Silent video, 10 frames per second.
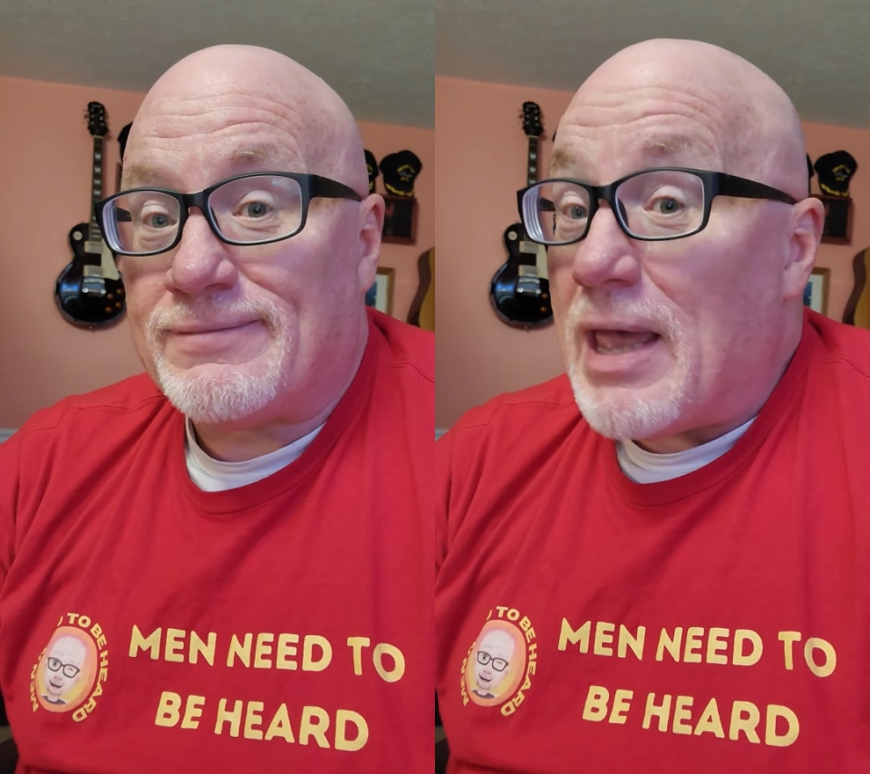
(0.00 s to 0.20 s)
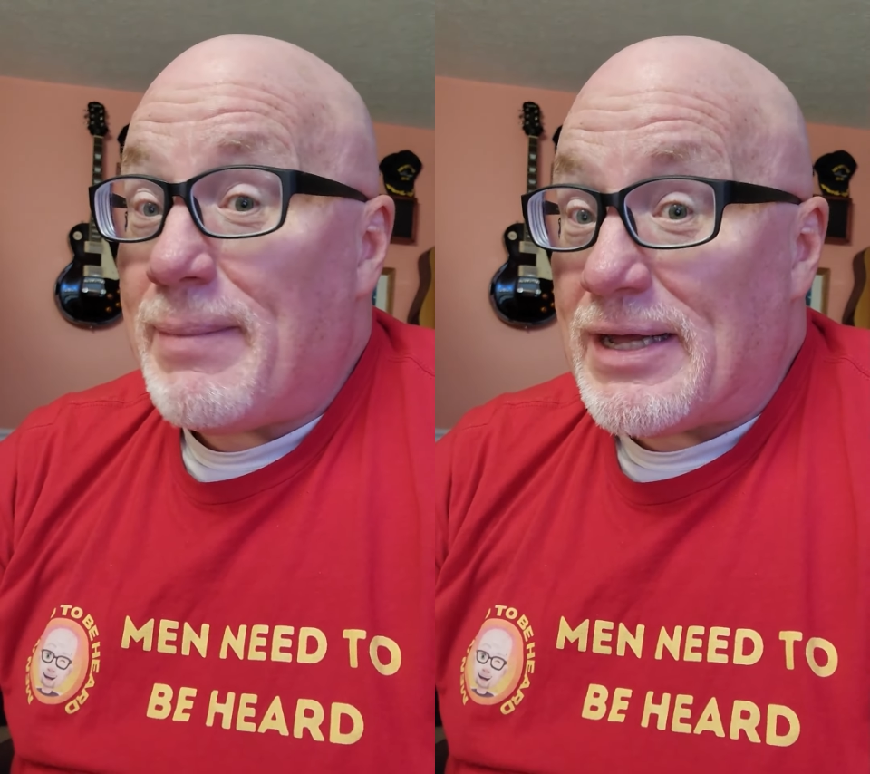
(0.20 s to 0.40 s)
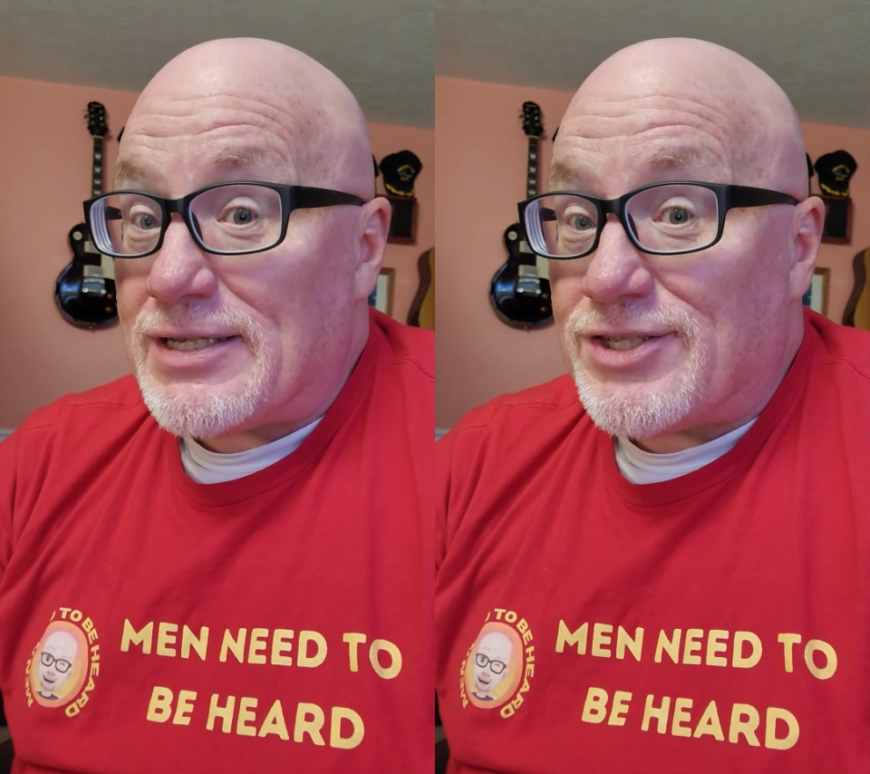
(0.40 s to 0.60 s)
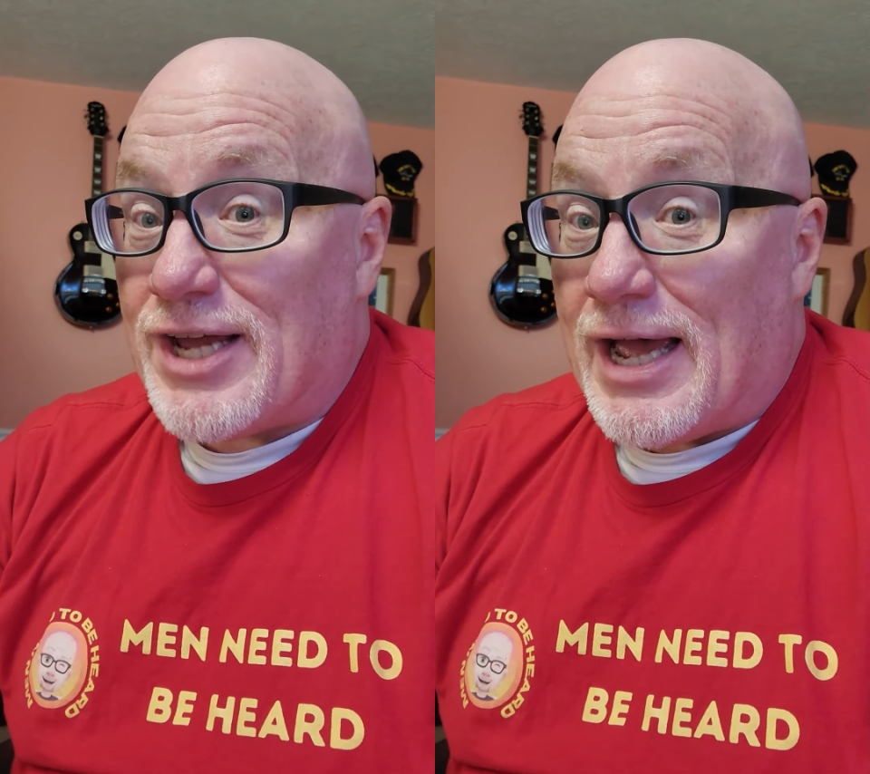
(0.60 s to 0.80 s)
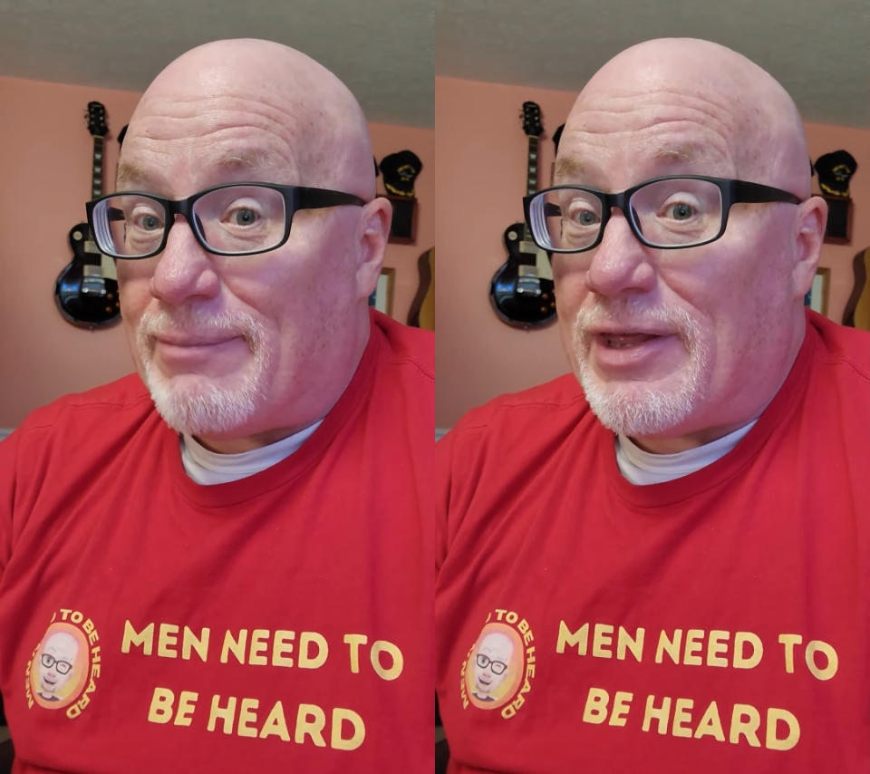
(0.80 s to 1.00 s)
Maybe it's
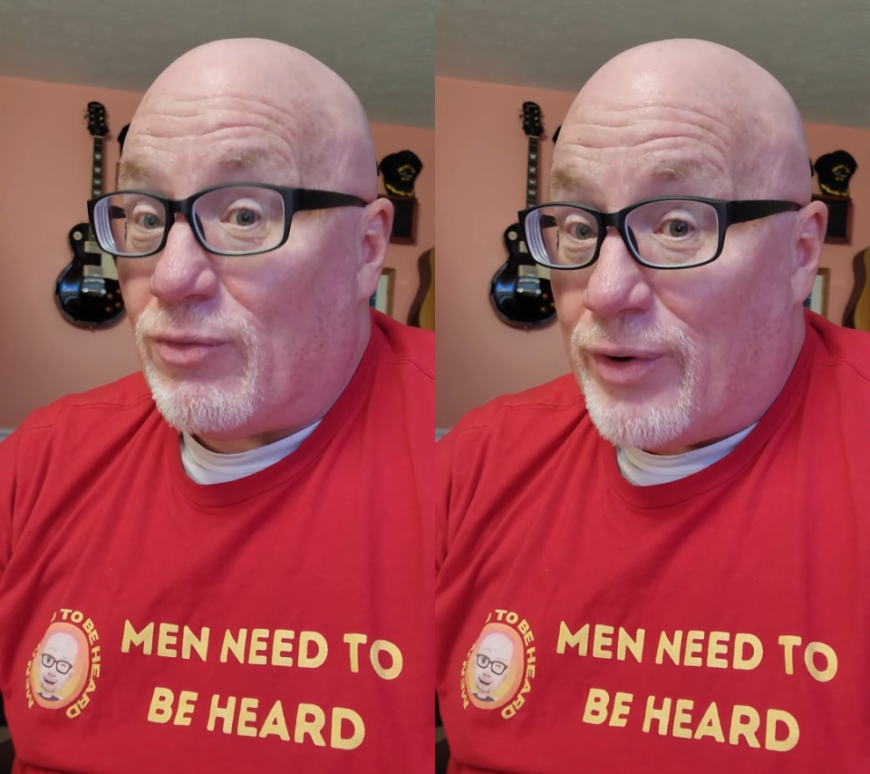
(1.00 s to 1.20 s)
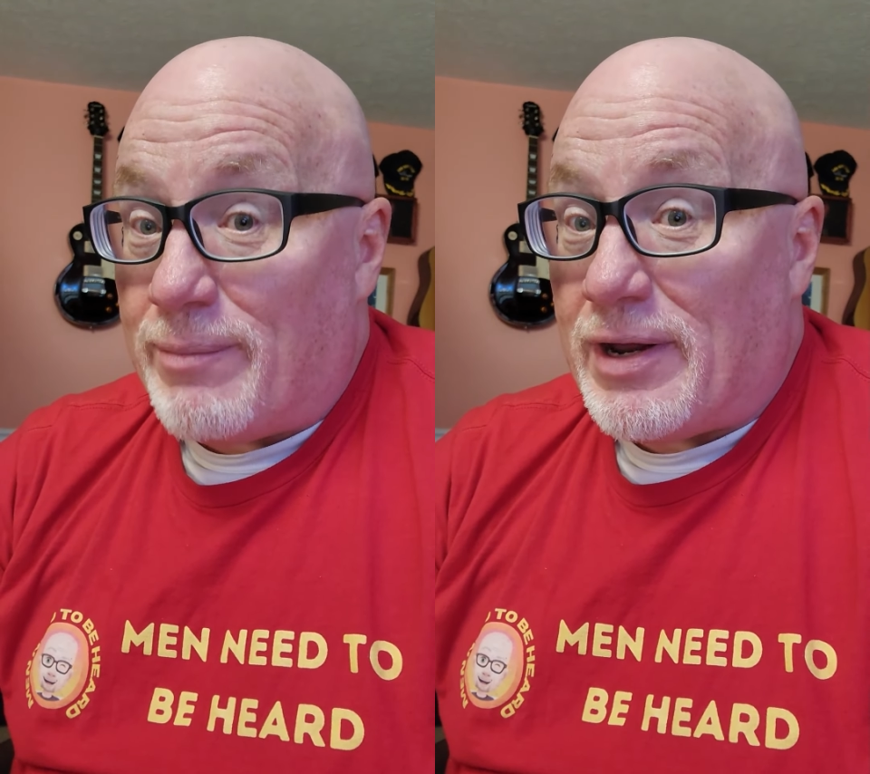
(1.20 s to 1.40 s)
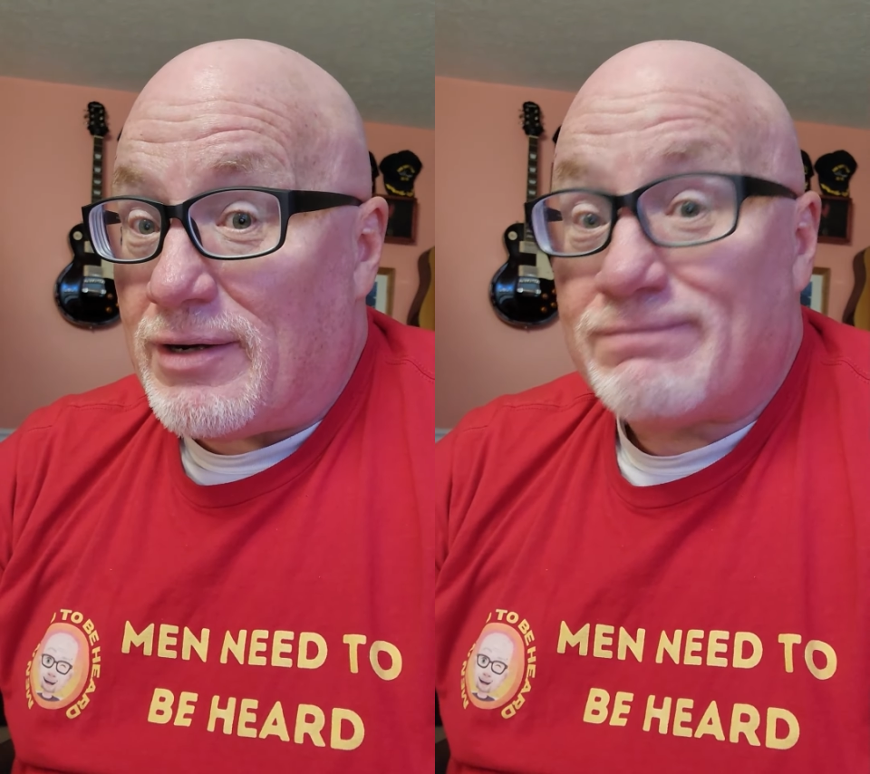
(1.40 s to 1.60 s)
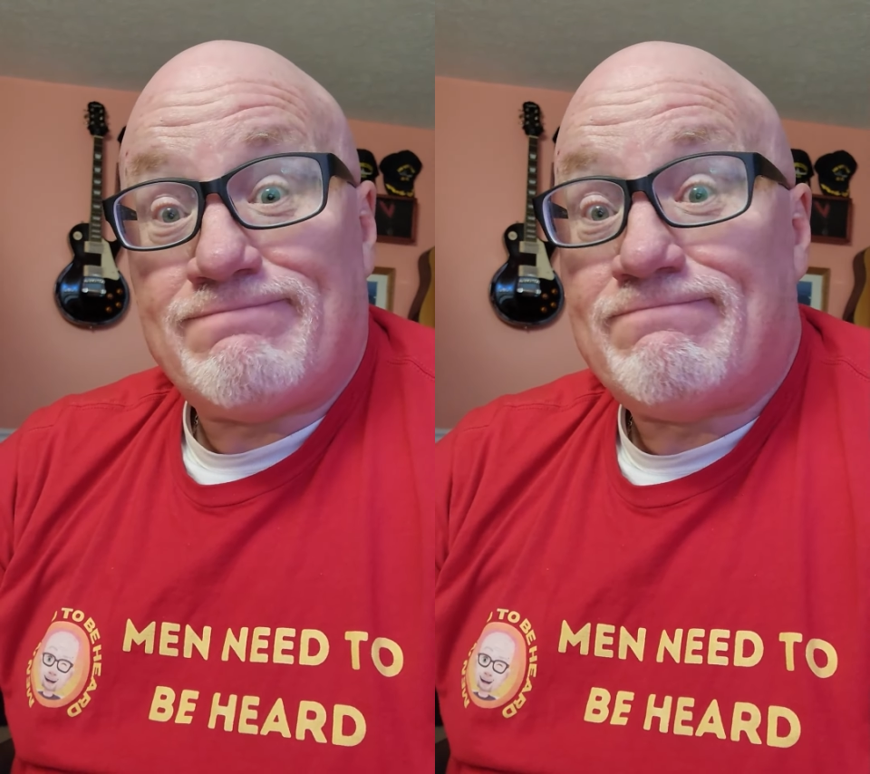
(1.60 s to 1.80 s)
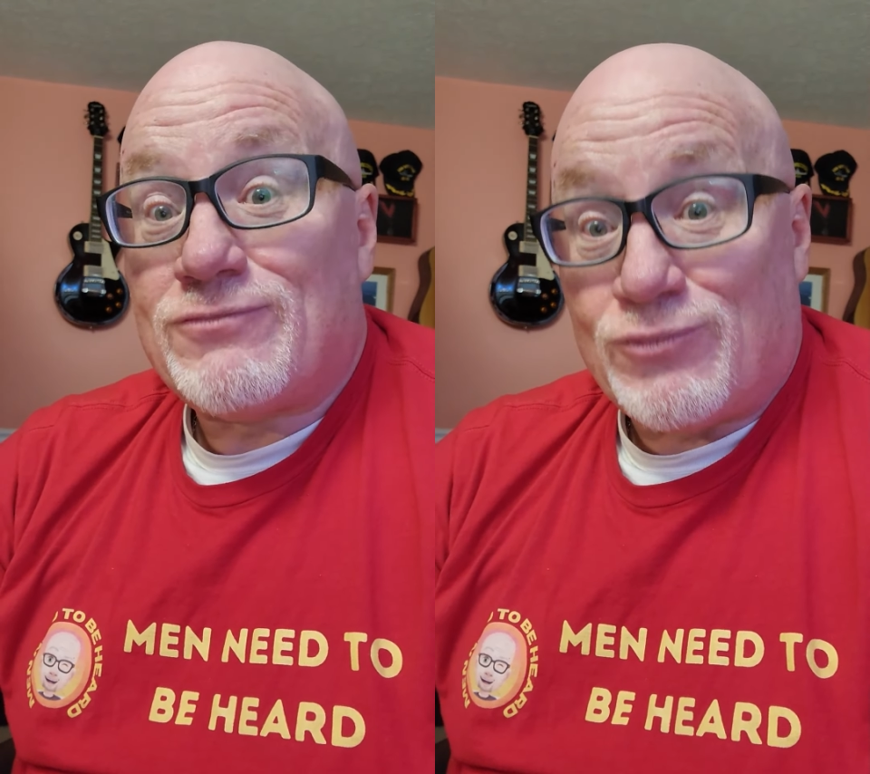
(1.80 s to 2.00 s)
time that
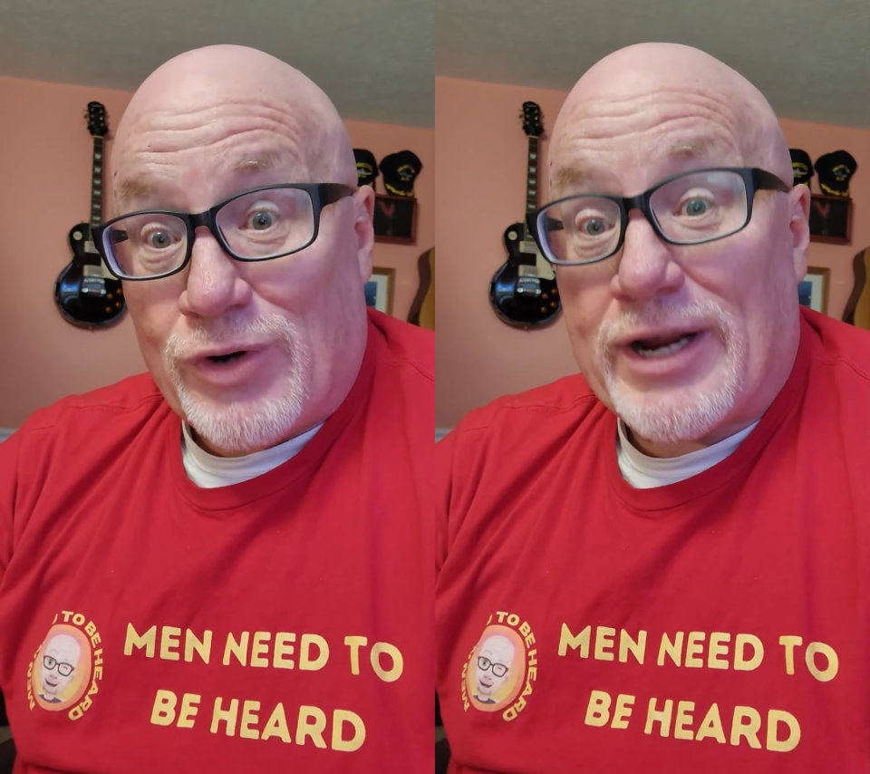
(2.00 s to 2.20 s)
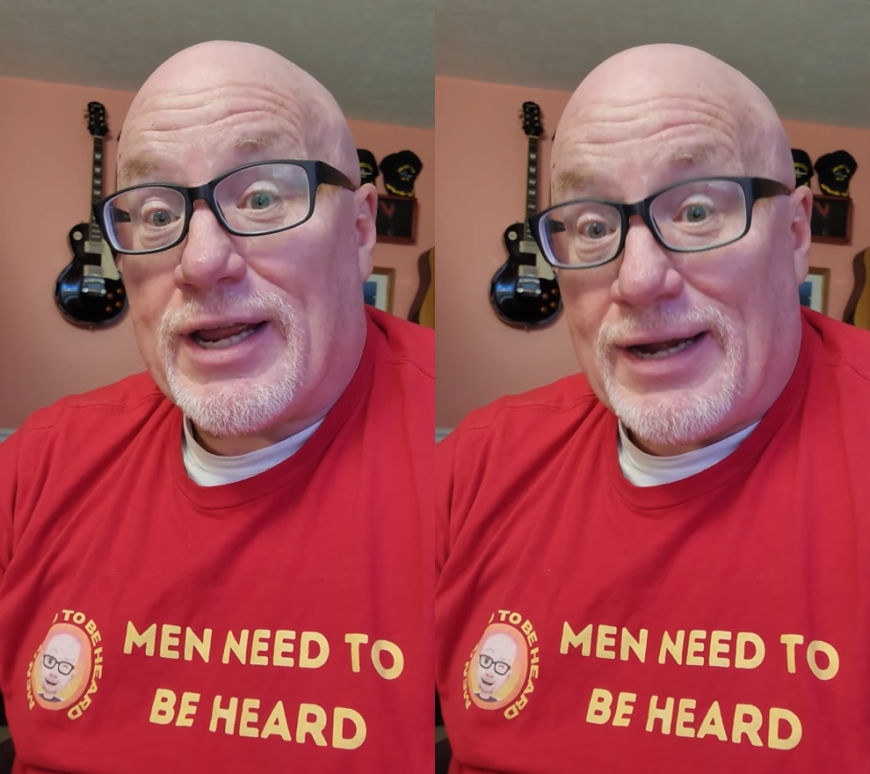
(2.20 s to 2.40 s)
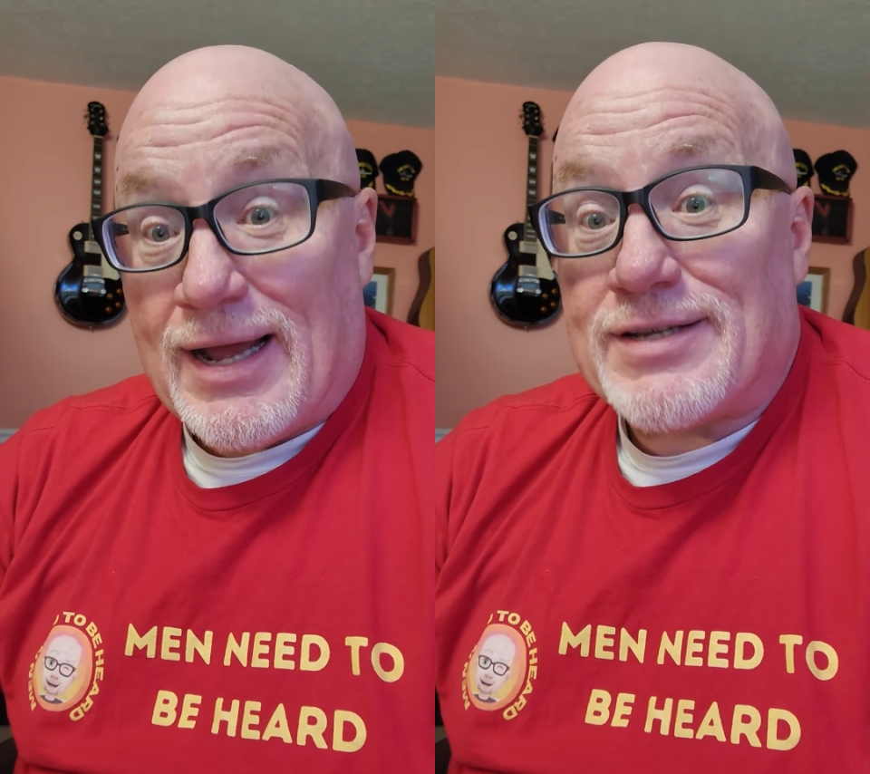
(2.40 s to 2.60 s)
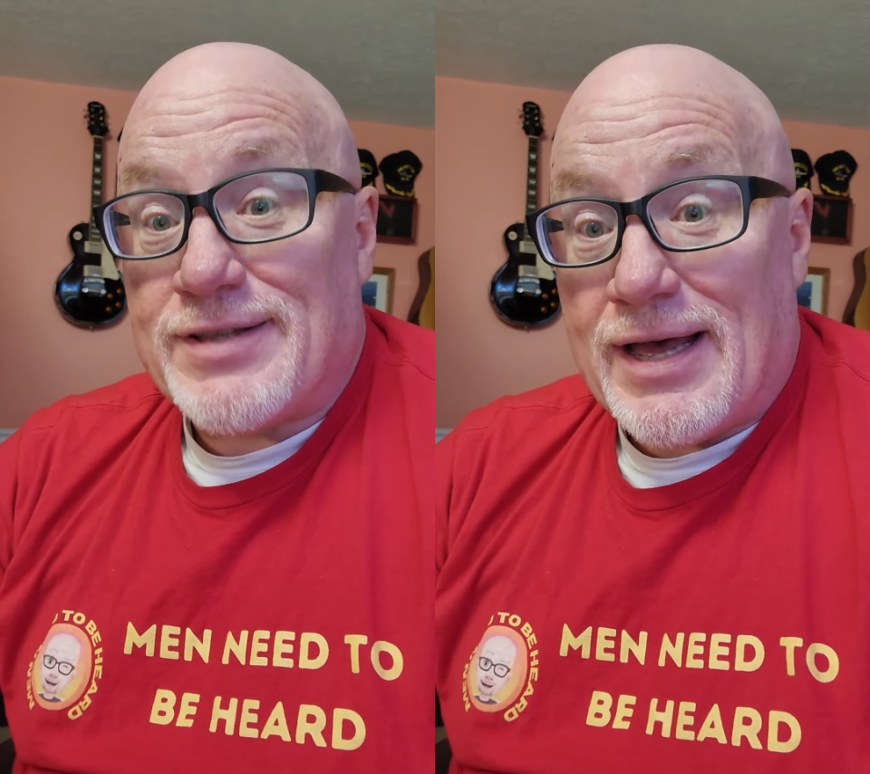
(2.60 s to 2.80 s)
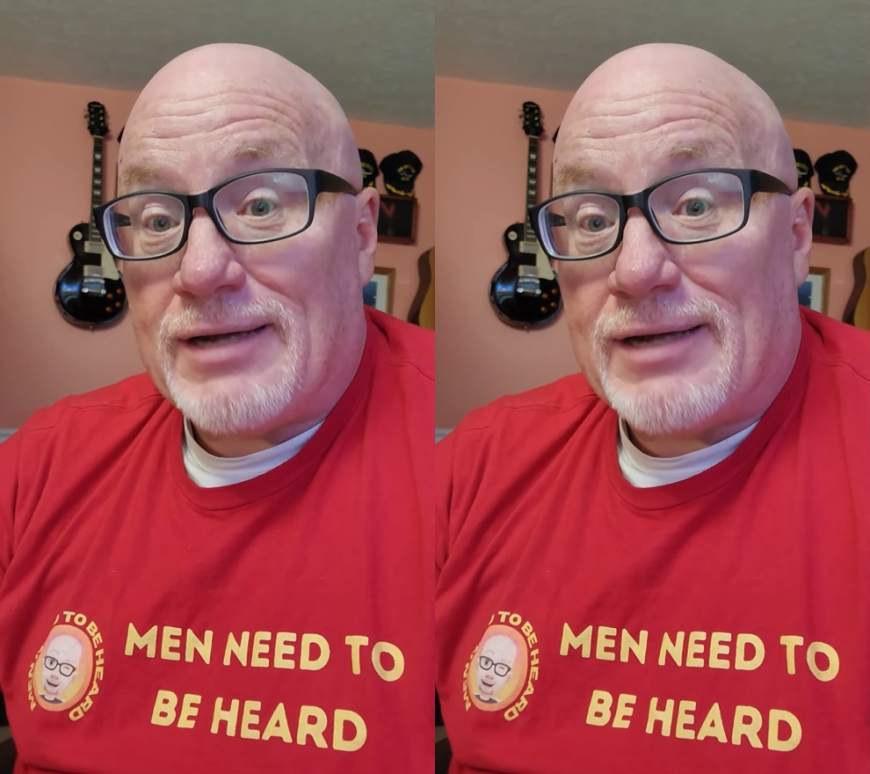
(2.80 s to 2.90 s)
women recognize